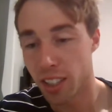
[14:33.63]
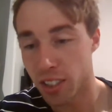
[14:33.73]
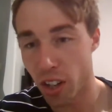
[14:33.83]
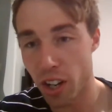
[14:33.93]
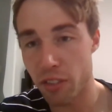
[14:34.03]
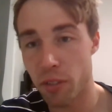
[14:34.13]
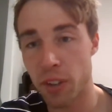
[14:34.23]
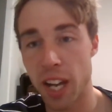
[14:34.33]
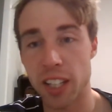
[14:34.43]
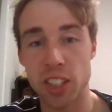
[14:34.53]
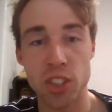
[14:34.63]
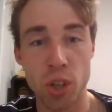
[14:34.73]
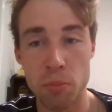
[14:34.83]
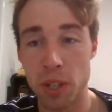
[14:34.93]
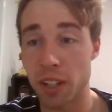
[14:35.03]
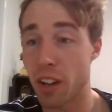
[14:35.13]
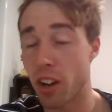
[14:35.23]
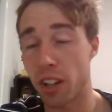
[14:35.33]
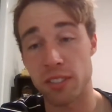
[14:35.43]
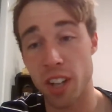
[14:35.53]
sorry if I'm cutting it short, but
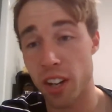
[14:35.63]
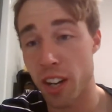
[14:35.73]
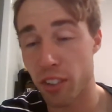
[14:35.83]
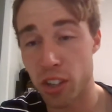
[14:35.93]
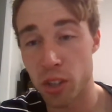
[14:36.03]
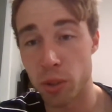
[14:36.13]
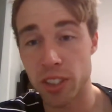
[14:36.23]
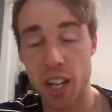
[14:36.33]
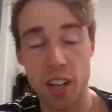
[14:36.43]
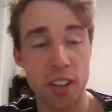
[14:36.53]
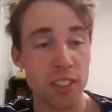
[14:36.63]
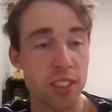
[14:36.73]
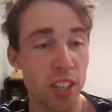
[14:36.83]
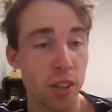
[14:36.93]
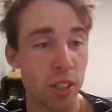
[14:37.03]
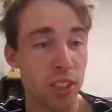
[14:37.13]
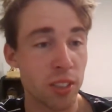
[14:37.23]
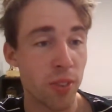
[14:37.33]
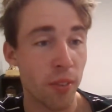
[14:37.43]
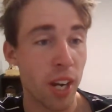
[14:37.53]
I don't have a clue what's going on. There's no
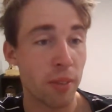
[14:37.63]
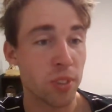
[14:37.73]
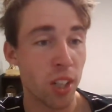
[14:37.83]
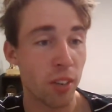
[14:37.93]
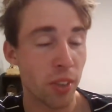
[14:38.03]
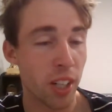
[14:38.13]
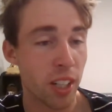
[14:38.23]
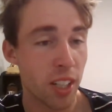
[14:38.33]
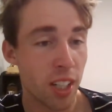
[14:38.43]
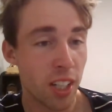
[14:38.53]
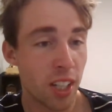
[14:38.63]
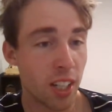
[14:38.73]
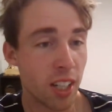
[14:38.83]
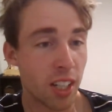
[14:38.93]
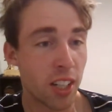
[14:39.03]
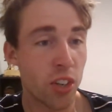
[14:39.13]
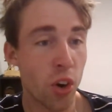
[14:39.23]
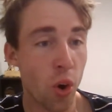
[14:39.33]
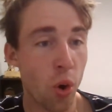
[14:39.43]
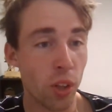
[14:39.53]
questions popping up, so I'm going to
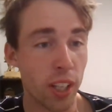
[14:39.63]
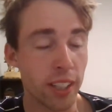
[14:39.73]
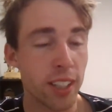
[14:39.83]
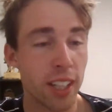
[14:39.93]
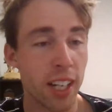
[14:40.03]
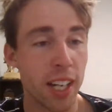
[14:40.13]
call it.